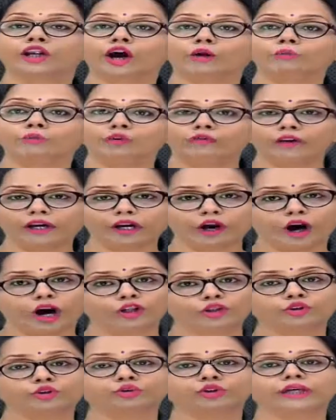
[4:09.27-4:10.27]
Now moving
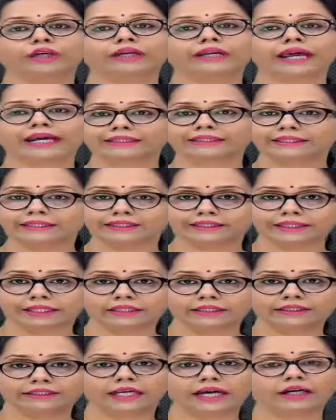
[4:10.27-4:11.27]
on to the next
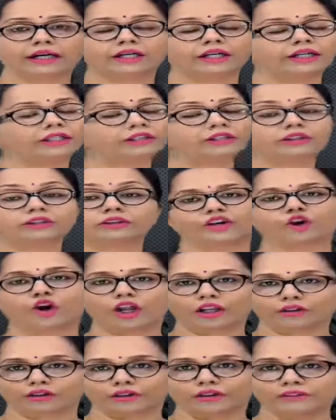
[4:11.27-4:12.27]
disease, that is
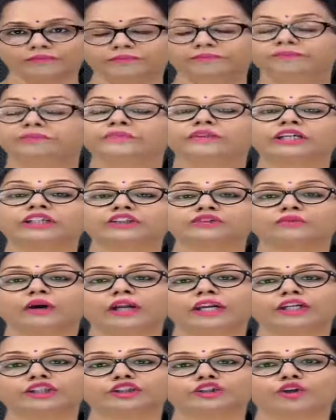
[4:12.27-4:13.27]
cholera. This
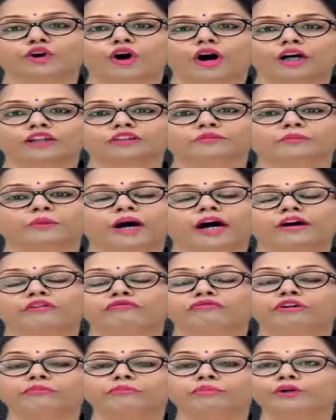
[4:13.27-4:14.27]
one is caused by
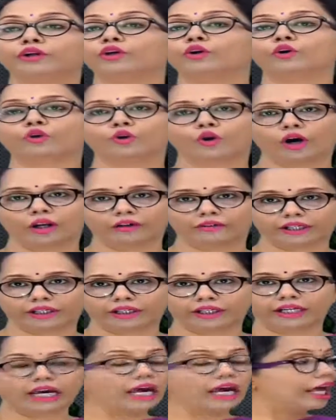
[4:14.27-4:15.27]
Vibrio
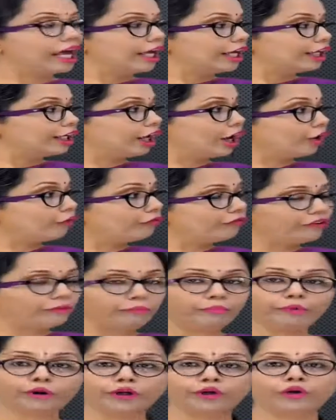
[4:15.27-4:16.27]
cholerae. Now
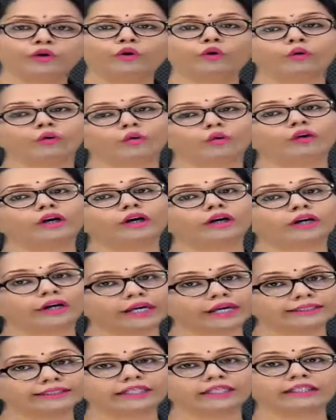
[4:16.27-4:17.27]
Vibrio
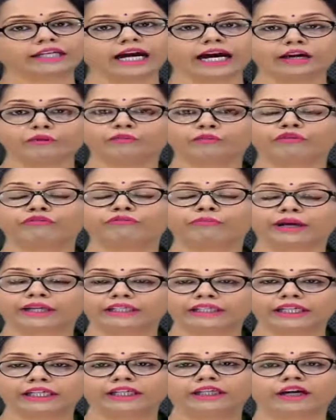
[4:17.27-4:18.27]
is a type of
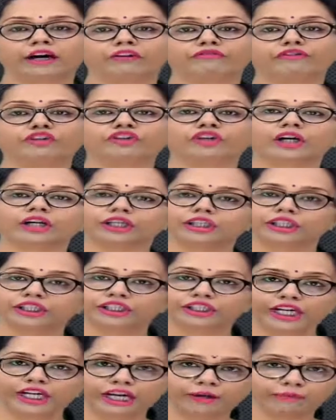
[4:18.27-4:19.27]
bacteria which are in the
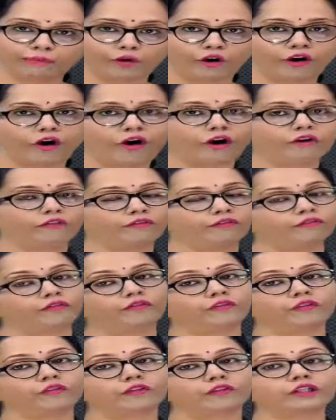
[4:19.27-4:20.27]
shape of
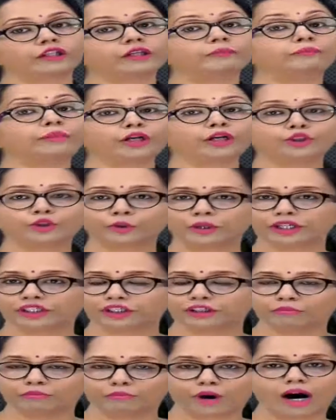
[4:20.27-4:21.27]
the
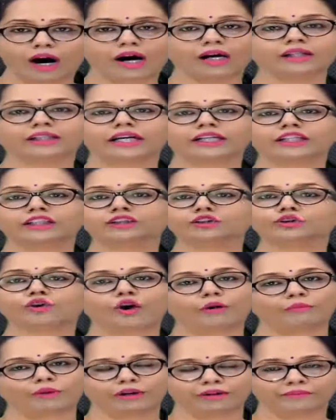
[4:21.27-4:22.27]
punctuation mark, that is
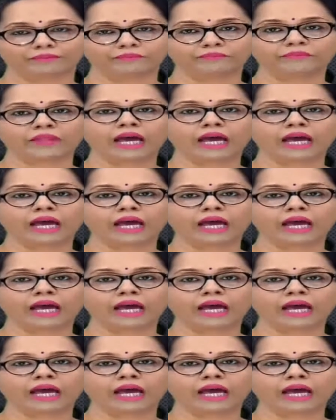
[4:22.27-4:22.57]
comma.